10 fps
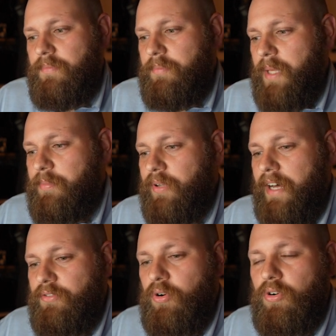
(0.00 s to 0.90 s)
People
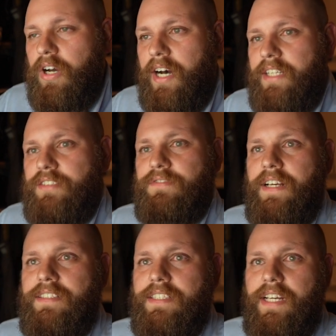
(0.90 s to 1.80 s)
have all kinds of
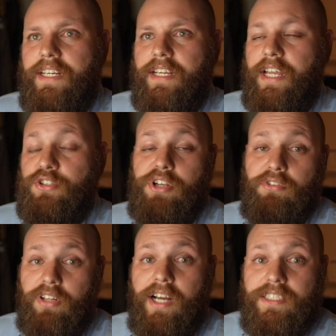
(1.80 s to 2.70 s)
fascinating and
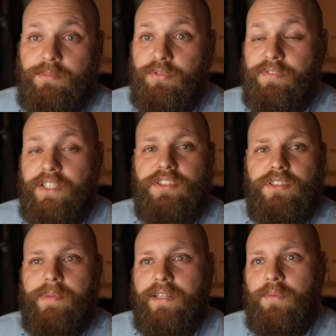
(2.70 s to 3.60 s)
generalizable features
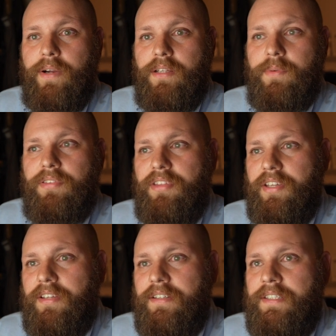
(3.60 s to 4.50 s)
about the way that we
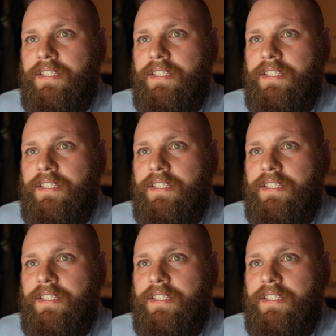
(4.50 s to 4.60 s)
think.